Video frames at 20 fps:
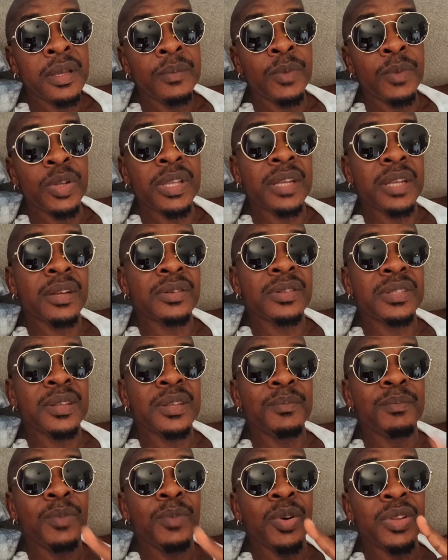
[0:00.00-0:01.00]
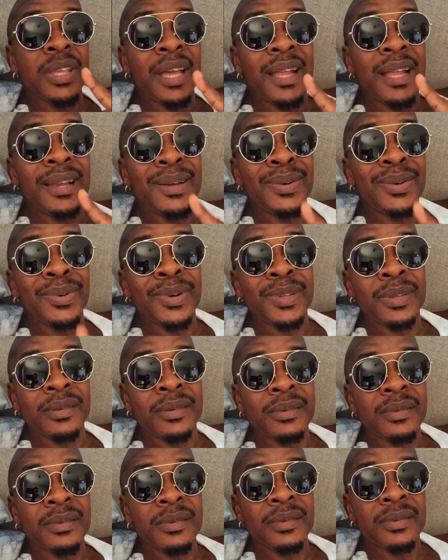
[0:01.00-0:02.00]
But I know just the money alone
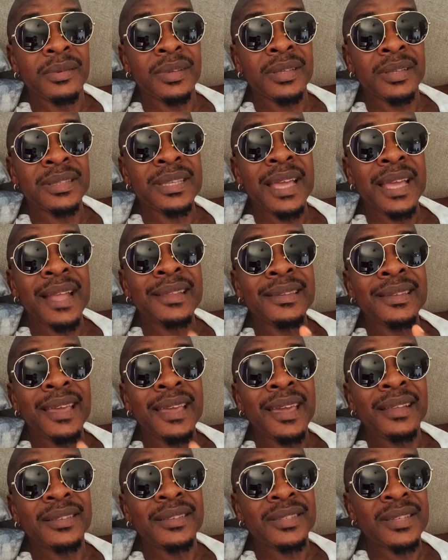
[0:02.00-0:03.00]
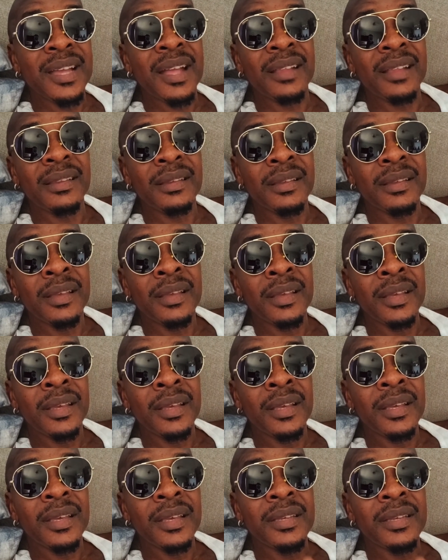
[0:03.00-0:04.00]
is the attention.
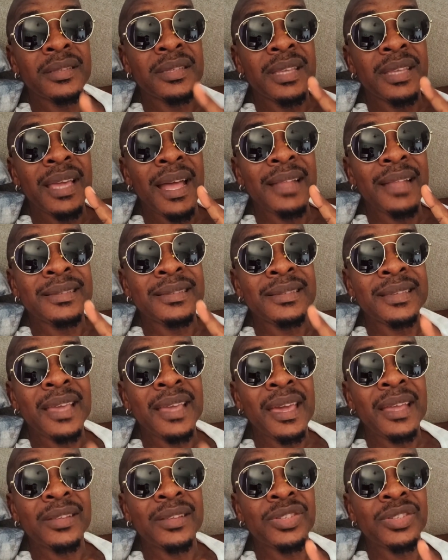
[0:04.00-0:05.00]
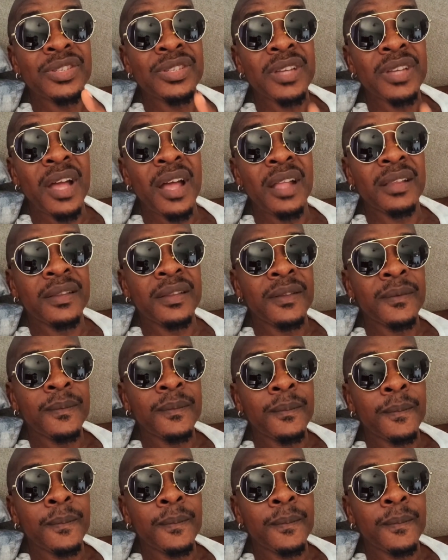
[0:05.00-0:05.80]
Is the attention.